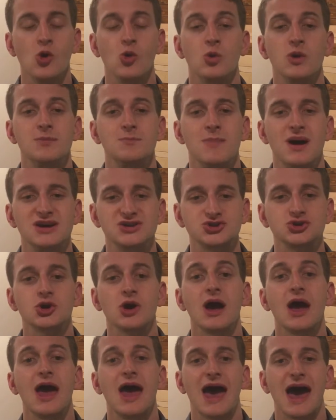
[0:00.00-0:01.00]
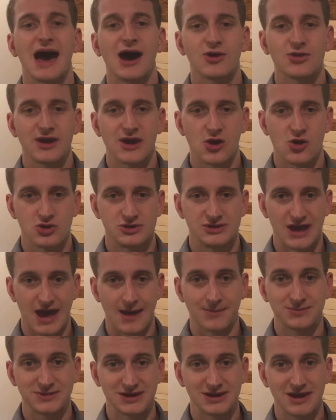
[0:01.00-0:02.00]
we measure how they are
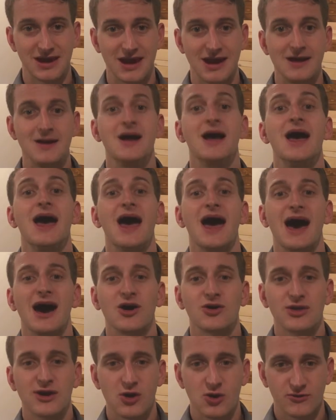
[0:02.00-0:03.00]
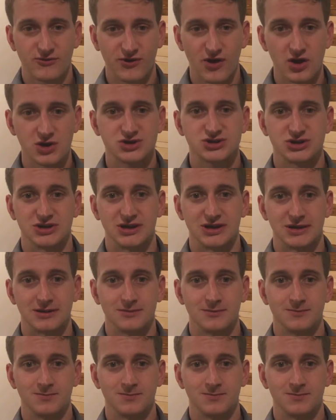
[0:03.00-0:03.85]
adapting, how they are functioning,